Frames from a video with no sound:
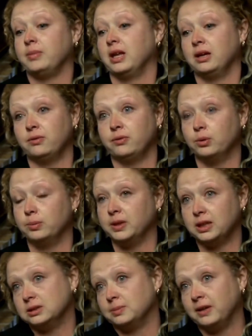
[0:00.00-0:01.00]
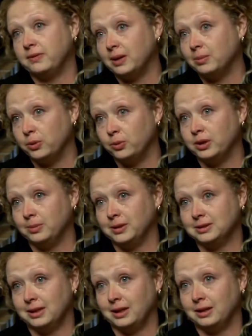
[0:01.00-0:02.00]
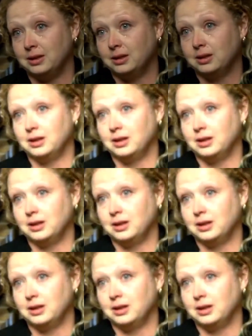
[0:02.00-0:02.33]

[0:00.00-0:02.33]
I'm thankful because my family would have been dead.